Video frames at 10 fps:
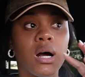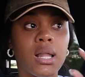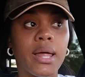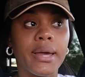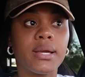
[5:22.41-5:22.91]

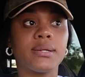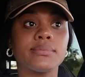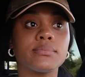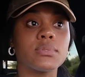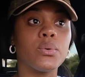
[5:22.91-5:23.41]
like
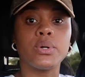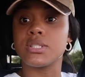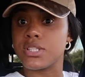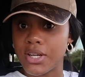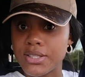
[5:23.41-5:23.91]
it
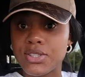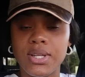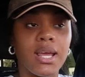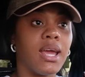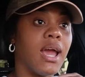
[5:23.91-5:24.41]
was done
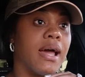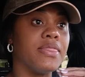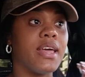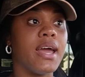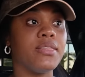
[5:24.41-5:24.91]
today
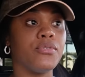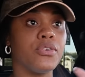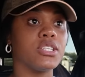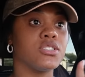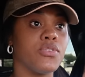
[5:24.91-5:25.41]
and then the
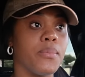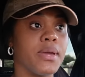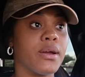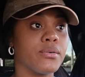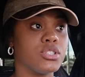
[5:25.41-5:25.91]
fish for
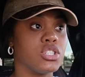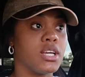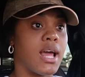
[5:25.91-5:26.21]
me and Kushin.